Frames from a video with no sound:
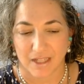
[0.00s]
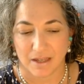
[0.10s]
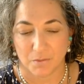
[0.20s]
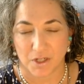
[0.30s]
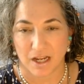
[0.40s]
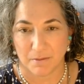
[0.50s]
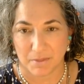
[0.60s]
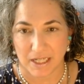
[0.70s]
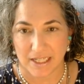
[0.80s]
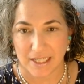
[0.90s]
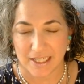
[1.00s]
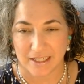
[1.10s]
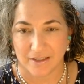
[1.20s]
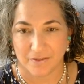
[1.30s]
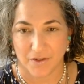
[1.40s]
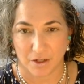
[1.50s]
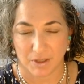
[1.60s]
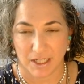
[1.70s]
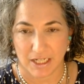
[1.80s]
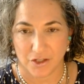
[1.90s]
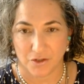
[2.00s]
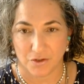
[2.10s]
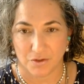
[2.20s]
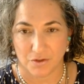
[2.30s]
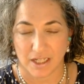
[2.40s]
it would not be fair play to